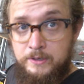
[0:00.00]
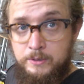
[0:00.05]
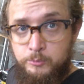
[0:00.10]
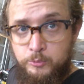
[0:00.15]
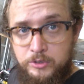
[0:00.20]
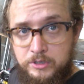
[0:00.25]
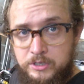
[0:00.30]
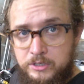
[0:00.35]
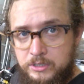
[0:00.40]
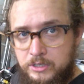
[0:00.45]
that I'm
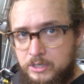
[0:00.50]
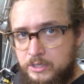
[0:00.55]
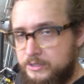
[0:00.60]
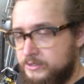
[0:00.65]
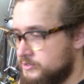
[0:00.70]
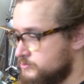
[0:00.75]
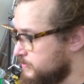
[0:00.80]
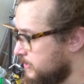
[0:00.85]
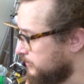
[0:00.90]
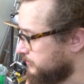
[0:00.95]
working on
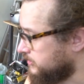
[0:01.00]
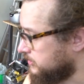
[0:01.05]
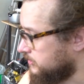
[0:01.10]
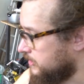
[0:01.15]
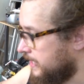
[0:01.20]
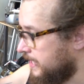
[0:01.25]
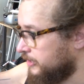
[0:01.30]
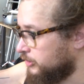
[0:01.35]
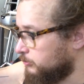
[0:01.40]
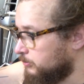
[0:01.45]
is mounting
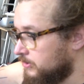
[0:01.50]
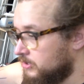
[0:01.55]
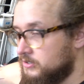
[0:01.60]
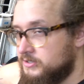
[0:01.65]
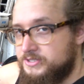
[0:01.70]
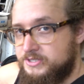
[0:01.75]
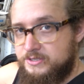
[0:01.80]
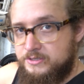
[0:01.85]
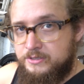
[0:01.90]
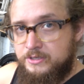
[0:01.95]
the
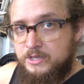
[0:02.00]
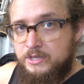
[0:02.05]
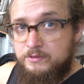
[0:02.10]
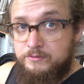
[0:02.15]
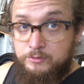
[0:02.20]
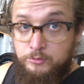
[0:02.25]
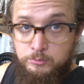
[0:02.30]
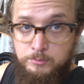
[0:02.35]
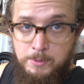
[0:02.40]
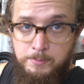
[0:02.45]
handlebars.
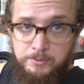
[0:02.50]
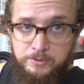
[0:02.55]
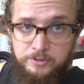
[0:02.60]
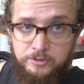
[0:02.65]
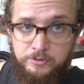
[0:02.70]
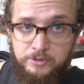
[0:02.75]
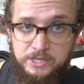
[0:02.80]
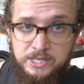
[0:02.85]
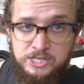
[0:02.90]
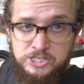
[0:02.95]
If you remember,
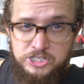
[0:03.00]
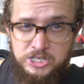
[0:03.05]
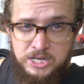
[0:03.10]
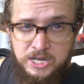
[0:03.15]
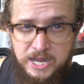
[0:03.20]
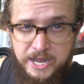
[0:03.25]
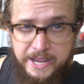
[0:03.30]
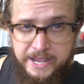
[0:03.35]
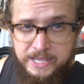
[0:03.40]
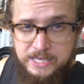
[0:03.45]
they're
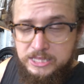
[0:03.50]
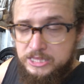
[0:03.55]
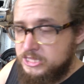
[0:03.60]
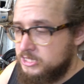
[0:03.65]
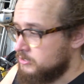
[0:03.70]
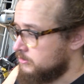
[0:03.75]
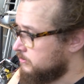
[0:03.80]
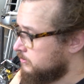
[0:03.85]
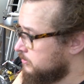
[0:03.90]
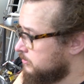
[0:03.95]

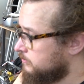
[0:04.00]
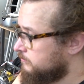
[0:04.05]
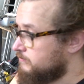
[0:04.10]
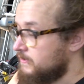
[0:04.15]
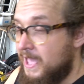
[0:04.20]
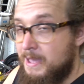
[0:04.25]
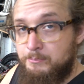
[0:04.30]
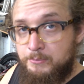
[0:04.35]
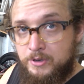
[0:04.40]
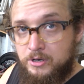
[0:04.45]
1.1/8"
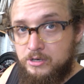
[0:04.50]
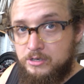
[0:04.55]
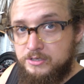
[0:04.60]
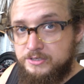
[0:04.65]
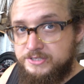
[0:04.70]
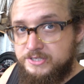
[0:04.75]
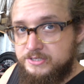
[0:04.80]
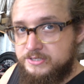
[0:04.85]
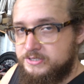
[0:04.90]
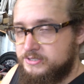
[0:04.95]
fat
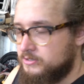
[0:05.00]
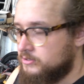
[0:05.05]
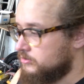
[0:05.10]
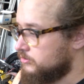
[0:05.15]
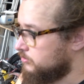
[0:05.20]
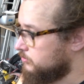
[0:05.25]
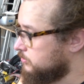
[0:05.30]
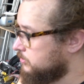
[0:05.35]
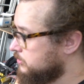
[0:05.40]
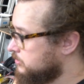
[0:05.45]
bars,
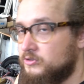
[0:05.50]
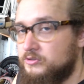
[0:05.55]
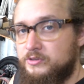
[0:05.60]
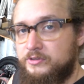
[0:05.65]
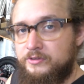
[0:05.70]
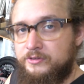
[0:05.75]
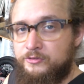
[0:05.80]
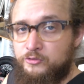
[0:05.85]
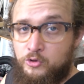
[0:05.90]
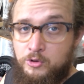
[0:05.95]
so
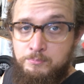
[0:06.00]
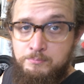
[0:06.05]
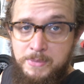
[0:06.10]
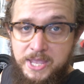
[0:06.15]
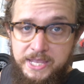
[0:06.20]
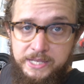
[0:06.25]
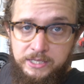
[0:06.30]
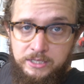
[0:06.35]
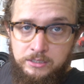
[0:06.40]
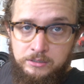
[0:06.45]
I'm
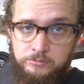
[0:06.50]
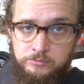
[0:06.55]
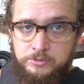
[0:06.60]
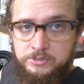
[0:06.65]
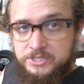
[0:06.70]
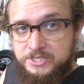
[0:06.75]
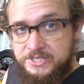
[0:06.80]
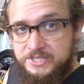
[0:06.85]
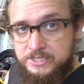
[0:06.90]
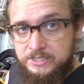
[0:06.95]
making
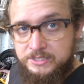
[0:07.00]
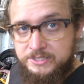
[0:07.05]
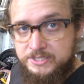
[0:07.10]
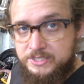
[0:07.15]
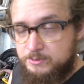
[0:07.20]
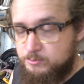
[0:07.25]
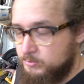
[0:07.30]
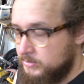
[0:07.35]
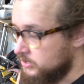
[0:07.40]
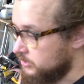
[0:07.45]
with the
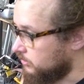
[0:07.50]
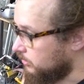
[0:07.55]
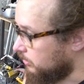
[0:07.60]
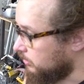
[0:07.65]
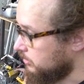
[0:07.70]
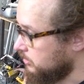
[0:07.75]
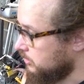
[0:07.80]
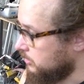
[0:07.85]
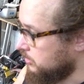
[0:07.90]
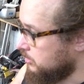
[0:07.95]
CNC mill
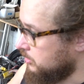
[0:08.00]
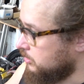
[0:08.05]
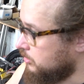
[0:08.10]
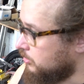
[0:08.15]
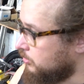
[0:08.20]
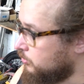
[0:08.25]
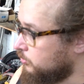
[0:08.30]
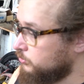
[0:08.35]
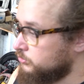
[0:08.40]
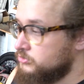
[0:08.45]

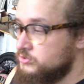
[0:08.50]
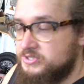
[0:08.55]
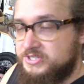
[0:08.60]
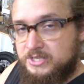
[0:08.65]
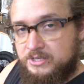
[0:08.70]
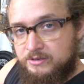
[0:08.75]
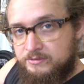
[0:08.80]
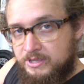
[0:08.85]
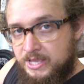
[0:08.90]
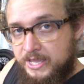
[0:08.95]
a whole new
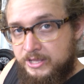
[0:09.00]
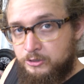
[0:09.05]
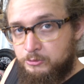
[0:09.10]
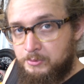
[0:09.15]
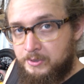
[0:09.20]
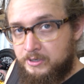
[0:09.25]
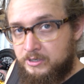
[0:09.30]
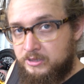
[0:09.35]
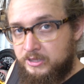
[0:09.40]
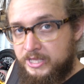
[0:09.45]
set of
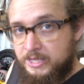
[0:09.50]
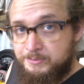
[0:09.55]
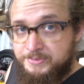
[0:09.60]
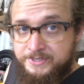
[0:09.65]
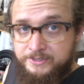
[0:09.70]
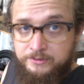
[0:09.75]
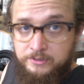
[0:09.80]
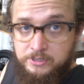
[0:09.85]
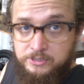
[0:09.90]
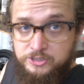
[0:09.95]
handlebar clamps
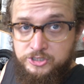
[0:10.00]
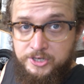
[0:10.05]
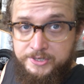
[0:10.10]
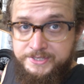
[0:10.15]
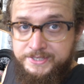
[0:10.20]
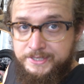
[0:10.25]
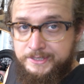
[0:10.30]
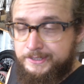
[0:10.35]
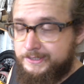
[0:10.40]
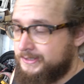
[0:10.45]
that look
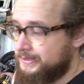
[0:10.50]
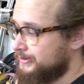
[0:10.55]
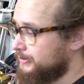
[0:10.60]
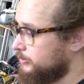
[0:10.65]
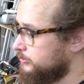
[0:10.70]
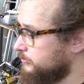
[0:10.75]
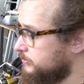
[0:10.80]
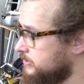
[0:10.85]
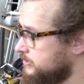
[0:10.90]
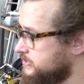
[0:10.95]
just like the
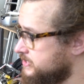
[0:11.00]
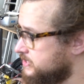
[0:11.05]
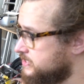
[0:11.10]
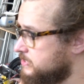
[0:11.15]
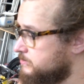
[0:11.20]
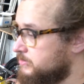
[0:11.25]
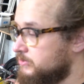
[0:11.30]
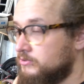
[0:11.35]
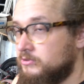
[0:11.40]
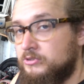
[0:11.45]
old ones,
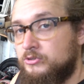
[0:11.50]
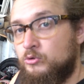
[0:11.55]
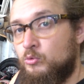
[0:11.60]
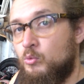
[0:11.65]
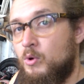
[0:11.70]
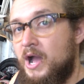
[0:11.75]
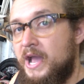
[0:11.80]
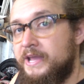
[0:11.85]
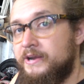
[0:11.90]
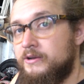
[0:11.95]
except they're a little
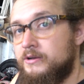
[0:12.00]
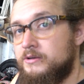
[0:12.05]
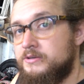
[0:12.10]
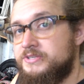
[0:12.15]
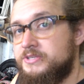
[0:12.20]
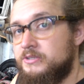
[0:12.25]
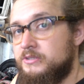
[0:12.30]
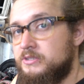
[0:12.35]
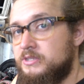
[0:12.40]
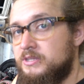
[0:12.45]
wider
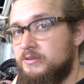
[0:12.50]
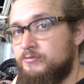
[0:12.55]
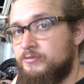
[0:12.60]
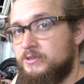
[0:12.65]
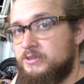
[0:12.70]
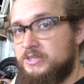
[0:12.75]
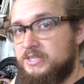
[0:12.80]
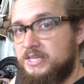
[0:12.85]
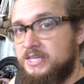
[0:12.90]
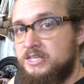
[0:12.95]
so that they
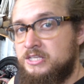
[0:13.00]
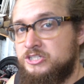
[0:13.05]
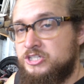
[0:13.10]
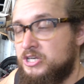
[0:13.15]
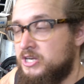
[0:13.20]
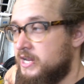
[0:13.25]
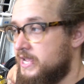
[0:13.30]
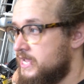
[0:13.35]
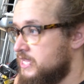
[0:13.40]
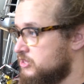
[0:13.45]
fit
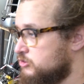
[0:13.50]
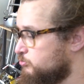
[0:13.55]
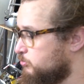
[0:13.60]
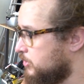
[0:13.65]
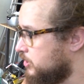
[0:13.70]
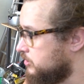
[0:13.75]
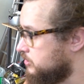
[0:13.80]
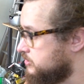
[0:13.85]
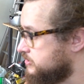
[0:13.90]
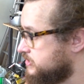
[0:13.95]
1.1/8"
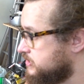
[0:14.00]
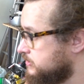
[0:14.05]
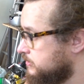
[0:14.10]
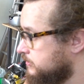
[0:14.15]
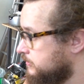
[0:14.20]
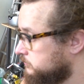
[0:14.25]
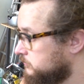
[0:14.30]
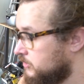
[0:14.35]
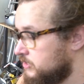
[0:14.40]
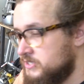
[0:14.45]
bars.
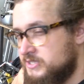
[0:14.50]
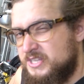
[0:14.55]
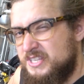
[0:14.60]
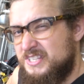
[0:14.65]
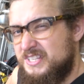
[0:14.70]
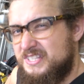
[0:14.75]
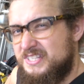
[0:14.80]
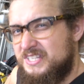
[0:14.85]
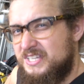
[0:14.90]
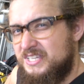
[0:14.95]

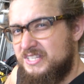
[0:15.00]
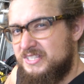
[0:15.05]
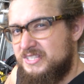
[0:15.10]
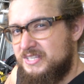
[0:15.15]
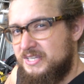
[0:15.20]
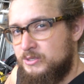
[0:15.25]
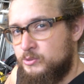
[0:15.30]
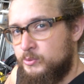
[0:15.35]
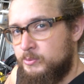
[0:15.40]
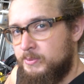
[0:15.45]
Since it's
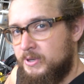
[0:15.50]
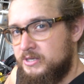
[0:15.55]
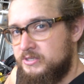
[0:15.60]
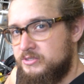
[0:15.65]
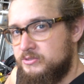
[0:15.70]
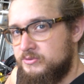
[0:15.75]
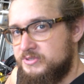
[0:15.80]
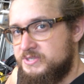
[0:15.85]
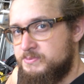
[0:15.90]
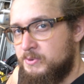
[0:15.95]
CNC'd, we might
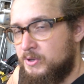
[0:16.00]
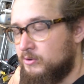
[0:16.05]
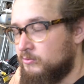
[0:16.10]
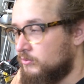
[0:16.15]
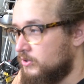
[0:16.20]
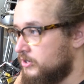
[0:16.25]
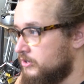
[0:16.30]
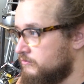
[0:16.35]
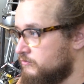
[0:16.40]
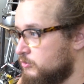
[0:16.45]
do a small
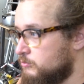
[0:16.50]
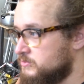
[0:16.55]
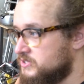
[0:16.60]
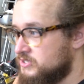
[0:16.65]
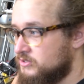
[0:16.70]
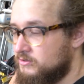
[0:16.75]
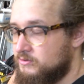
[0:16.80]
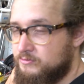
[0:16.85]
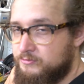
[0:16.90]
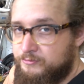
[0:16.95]
run of them,
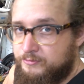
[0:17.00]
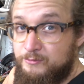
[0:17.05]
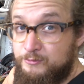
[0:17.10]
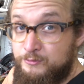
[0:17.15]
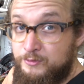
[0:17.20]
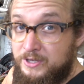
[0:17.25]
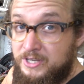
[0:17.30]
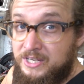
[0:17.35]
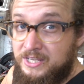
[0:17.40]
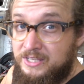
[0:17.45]
so if
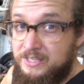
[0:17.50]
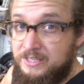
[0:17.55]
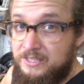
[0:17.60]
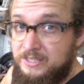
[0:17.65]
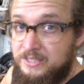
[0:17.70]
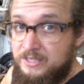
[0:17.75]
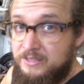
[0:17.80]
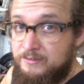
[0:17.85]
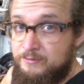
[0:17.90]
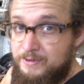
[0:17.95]
fitting
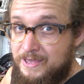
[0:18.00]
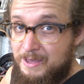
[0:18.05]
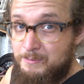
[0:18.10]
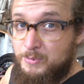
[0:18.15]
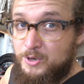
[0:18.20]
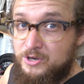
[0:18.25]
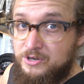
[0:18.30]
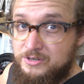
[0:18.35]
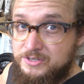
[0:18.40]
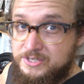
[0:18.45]
fat
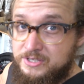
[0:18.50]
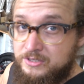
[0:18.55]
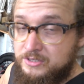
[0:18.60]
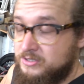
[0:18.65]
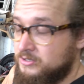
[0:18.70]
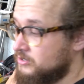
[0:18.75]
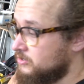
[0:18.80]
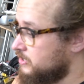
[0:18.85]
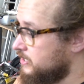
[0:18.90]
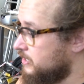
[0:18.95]
bars on
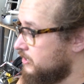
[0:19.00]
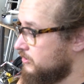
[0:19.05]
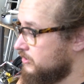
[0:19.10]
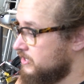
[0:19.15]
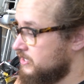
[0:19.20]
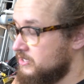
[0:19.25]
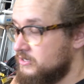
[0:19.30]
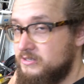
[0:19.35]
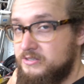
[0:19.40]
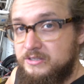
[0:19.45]
your
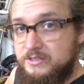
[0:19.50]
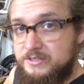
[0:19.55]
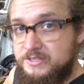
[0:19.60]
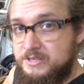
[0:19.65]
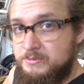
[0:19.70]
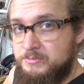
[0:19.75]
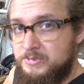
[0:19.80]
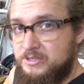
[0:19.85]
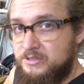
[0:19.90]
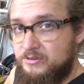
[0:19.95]
airhead is
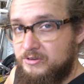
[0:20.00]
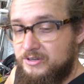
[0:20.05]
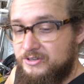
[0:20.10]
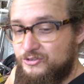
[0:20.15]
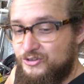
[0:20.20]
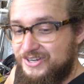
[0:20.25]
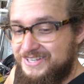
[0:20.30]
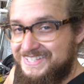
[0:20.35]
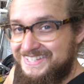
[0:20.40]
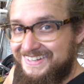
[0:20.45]
something you're
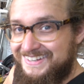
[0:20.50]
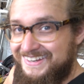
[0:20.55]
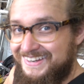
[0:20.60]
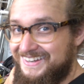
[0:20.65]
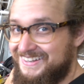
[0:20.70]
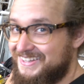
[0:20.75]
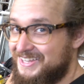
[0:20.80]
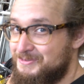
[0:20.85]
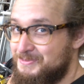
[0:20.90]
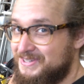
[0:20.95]
interested
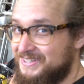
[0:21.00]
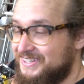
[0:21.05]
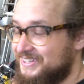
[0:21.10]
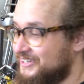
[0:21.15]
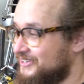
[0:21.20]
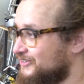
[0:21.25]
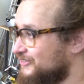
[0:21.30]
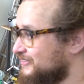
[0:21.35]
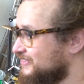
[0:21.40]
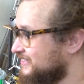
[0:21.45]
in, let me
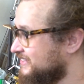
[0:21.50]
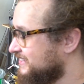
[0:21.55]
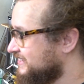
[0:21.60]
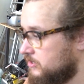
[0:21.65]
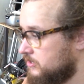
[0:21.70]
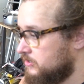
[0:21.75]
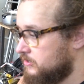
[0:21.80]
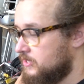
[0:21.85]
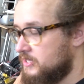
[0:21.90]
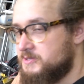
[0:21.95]
know.
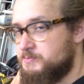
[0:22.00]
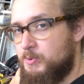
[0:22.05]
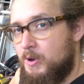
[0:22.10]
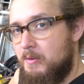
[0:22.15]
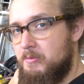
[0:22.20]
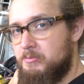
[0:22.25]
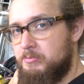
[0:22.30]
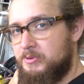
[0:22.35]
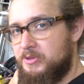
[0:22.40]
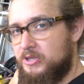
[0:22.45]
That's
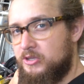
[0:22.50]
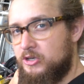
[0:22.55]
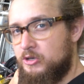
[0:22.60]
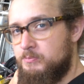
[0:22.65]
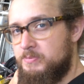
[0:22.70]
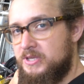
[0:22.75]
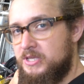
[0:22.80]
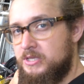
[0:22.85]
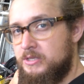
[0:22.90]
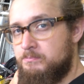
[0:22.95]
probably going
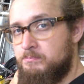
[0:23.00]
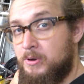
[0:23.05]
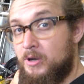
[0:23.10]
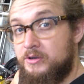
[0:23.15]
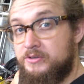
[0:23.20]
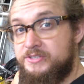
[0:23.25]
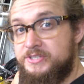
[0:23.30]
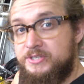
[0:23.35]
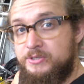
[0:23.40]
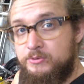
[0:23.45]
to be
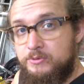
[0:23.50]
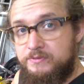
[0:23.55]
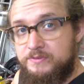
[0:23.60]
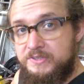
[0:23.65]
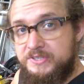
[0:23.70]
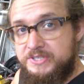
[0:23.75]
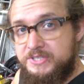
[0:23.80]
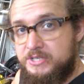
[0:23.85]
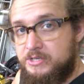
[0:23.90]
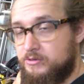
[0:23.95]
part 2 of
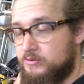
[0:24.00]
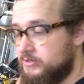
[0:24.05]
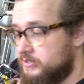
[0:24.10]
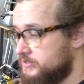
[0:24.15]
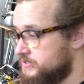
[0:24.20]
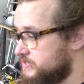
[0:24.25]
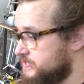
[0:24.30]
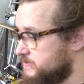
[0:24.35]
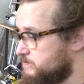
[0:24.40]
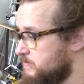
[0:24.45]
this
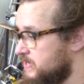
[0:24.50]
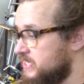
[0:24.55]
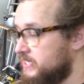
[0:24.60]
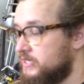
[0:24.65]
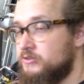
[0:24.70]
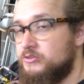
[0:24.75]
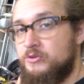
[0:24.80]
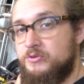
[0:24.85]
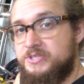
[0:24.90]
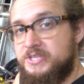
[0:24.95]
series, is
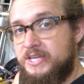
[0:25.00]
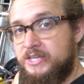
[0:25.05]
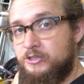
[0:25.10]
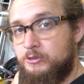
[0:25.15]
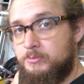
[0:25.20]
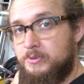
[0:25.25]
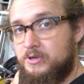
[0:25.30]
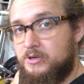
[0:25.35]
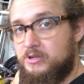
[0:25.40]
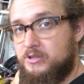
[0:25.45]
making those
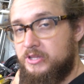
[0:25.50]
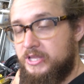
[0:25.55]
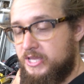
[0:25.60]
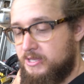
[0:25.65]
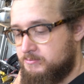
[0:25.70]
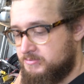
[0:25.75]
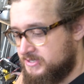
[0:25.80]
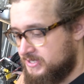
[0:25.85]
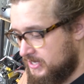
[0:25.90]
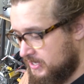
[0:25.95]
handlebar
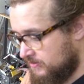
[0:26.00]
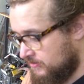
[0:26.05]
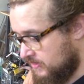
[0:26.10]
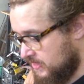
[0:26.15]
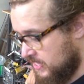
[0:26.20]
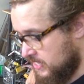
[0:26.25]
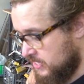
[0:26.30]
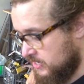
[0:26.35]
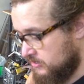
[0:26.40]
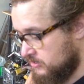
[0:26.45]
clamps and
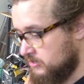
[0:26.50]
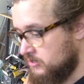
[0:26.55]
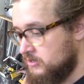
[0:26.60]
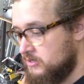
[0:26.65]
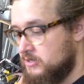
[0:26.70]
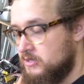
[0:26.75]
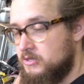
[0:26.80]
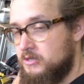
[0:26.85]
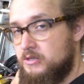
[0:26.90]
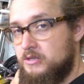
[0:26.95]
then
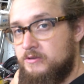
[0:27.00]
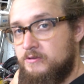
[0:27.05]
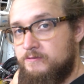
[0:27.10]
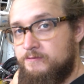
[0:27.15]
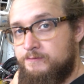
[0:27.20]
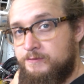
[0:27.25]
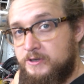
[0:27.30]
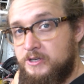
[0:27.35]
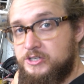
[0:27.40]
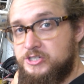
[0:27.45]

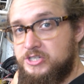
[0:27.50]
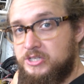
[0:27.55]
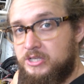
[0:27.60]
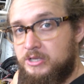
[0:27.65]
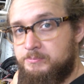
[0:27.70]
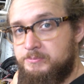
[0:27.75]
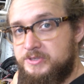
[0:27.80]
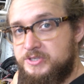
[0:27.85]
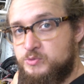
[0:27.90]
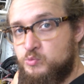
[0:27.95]
finishing
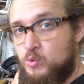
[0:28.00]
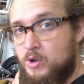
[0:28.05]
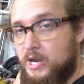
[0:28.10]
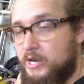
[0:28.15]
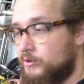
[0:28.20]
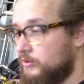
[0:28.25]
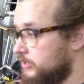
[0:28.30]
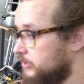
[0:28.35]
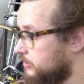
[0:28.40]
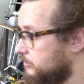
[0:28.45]
up this
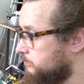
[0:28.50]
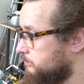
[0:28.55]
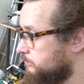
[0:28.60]
wiring.